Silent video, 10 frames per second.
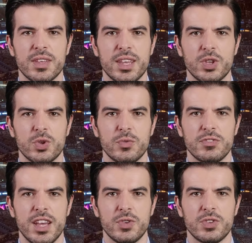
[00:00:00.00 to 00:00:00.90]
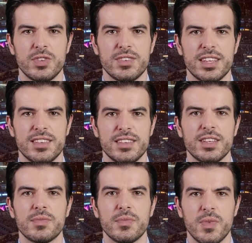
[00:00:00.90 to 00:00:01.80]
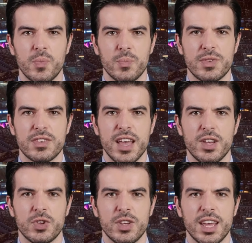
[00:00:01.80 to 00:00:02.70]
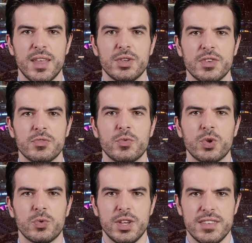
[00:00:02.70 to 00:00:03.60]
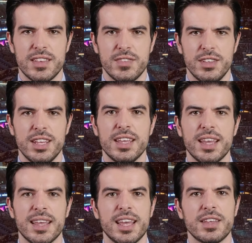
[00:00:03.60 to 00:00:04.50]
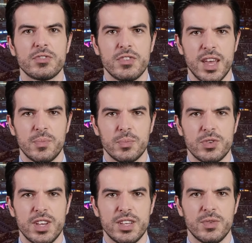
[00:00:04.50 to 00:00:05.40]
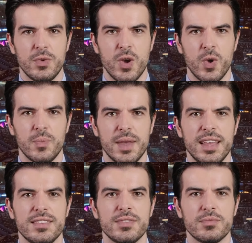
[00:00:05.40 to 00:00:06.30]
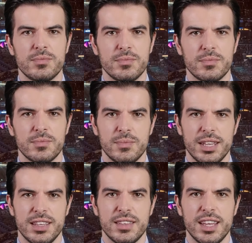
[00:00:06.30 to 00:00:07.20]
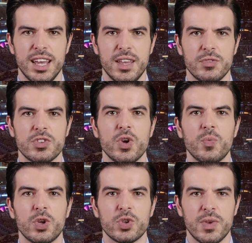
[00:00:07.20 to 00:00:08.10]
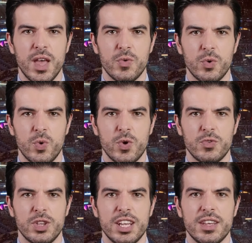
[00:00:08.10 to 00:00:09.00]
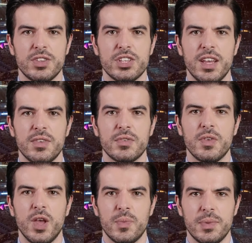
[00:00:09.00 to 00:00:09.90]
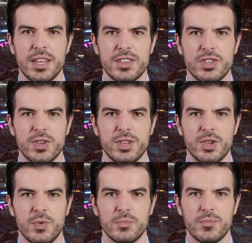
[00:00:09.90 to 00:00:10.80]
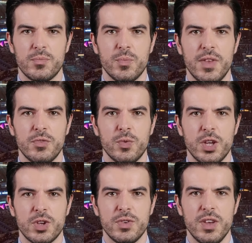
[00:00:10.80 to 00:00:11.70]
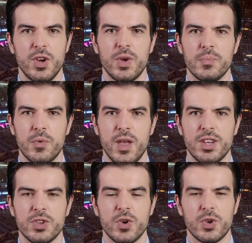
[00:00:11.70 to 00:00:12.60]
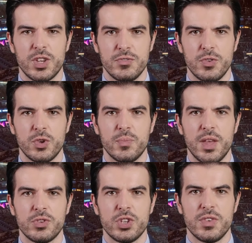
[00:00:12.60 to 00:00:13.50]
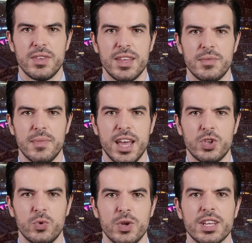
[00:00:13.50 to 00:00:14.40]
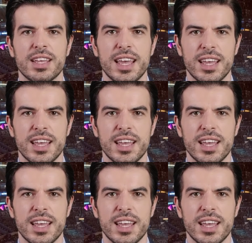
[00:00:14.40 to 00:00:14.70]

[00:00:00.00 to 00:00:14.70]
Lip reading: in 2016, with soccer accounting for between 70 and 85% of all bets. Because they have so much power over games yet are paid so little, referees are a prime target for corruption in match-rigging